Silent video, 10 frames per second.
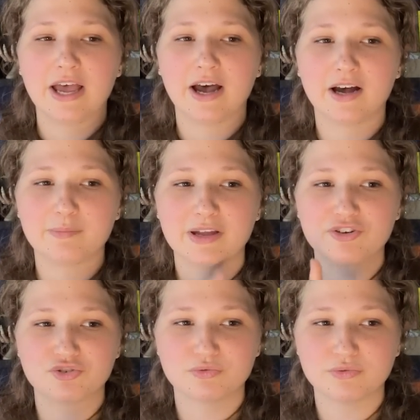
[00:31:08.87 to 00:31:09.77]
Um,
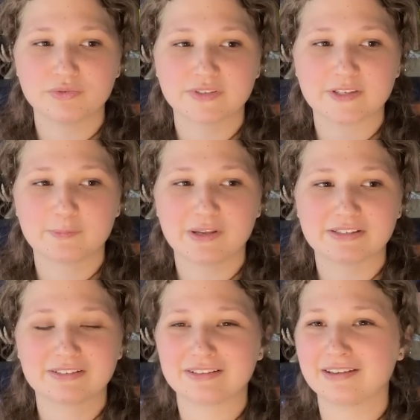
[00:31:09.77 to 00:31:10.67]
and Jules is
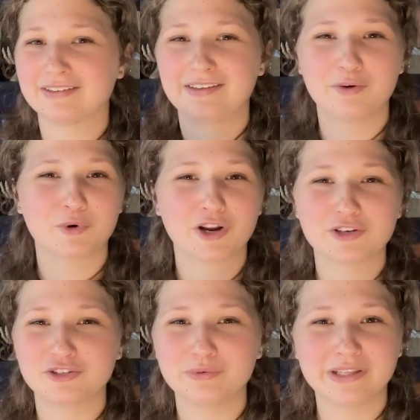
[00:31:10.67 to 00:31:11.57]
basically like, yeah, we're
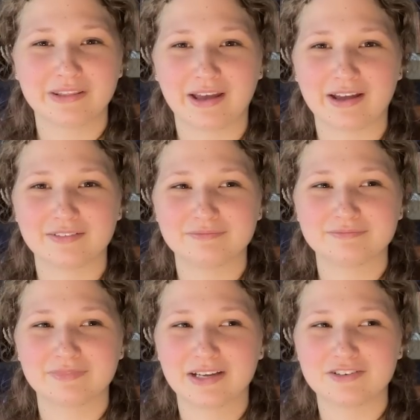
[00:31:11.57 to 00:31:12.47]
not doing that
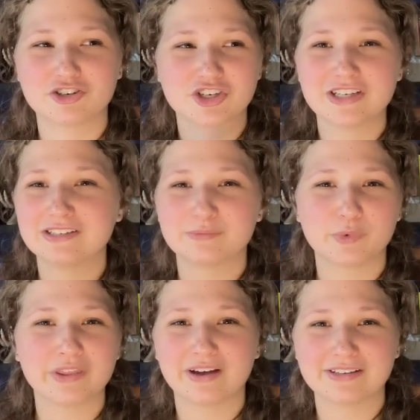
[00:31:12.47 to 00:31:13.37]
she's
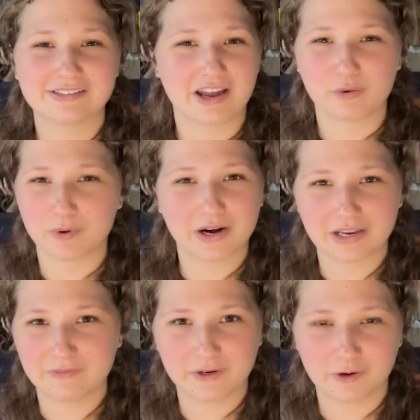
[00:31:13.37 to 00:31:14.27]
with us now. We're not
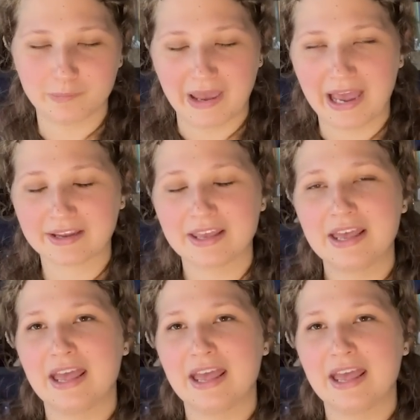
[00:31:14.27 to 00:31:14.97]
giving her back.